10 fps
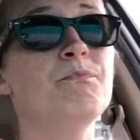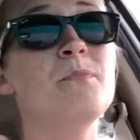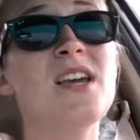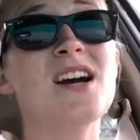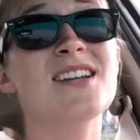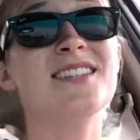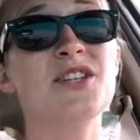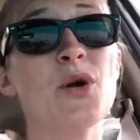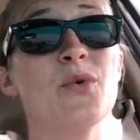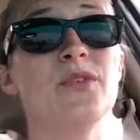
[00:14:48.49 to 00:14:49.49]
because, you
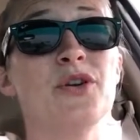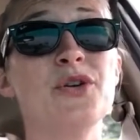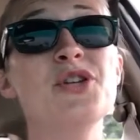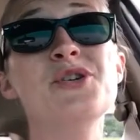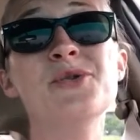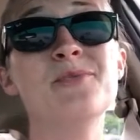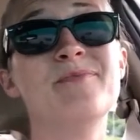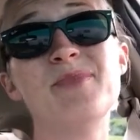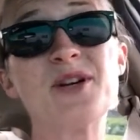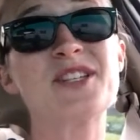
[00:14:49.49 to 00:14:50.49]
know, you're a new
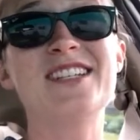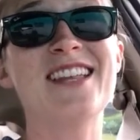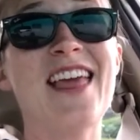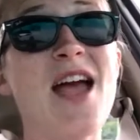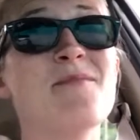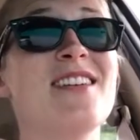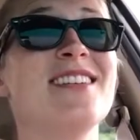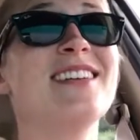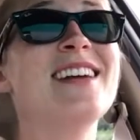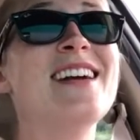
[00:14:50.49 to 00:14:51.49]
person to them and
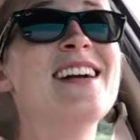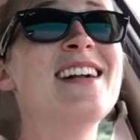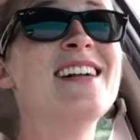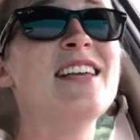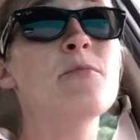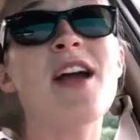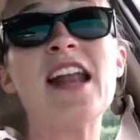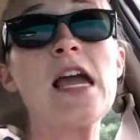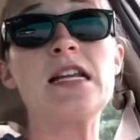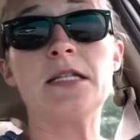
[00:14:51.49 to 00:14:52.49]
you might
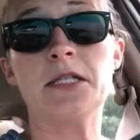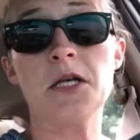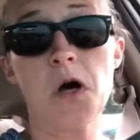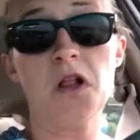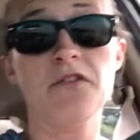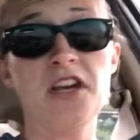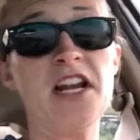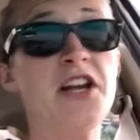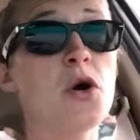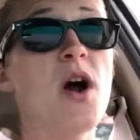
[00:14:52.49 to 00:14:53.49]
not get to see all of it.
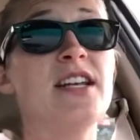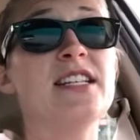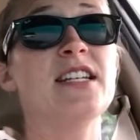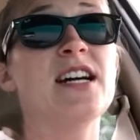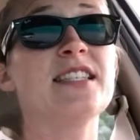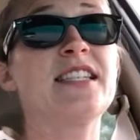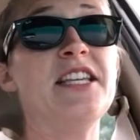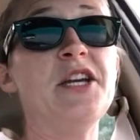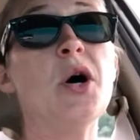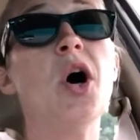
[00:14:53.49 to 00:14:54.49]
I know I did not
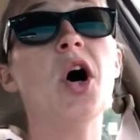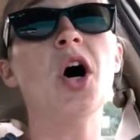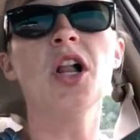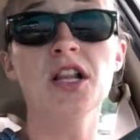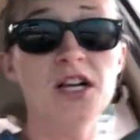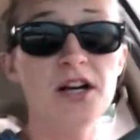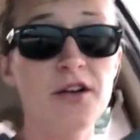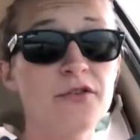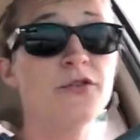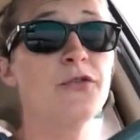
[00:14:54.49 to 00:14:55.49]
see all
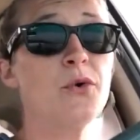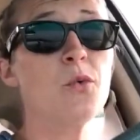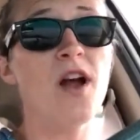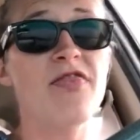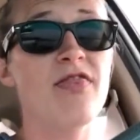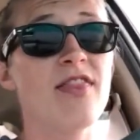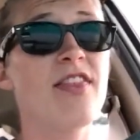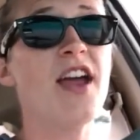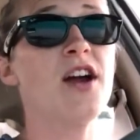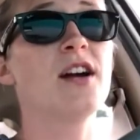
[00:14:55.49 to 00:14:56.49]
of what
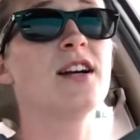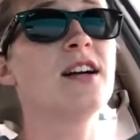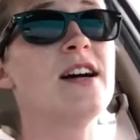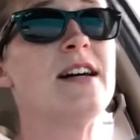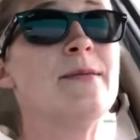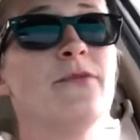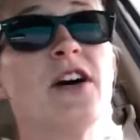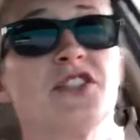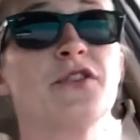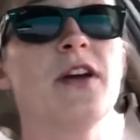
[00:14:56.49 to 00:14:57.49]
their
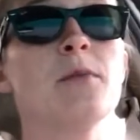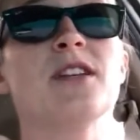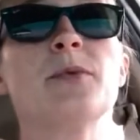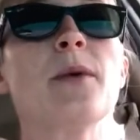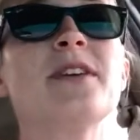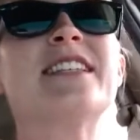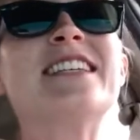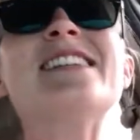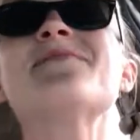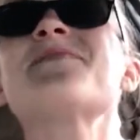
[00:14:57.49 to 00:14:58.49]
foster families probably
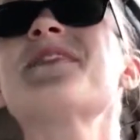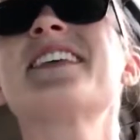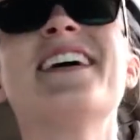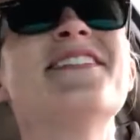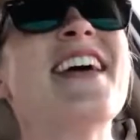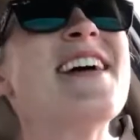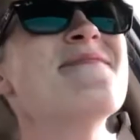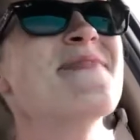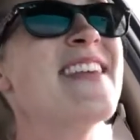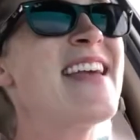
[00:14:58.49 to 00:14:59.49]
see of them.
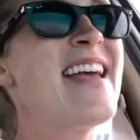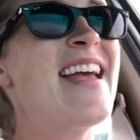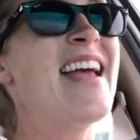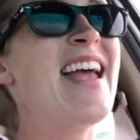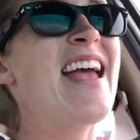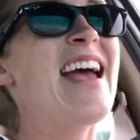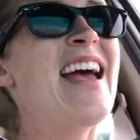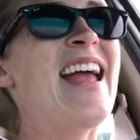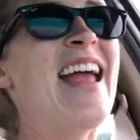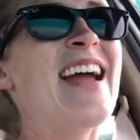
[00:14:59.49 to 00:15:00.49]

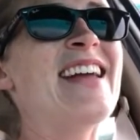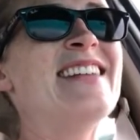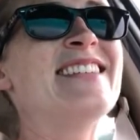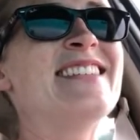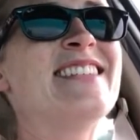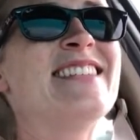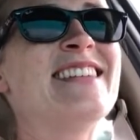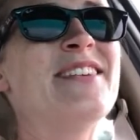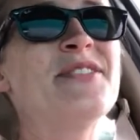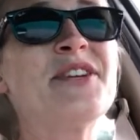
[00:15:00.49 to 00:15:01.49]
And
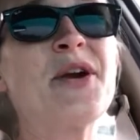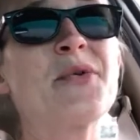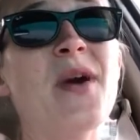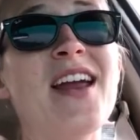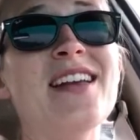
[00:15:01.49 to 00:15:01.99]
it was a great